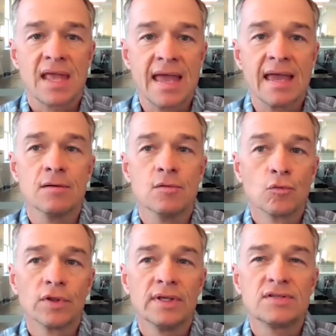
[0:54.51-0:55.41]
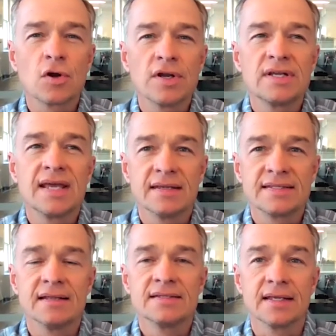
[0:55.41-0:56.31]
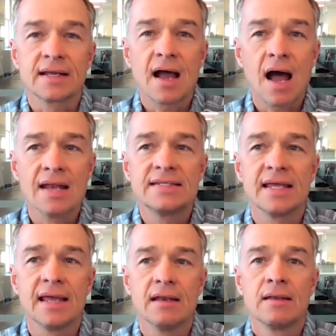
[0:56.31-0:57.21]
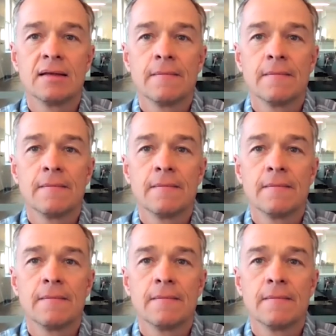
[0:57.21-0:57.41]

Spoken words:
and really started to get a sense that content,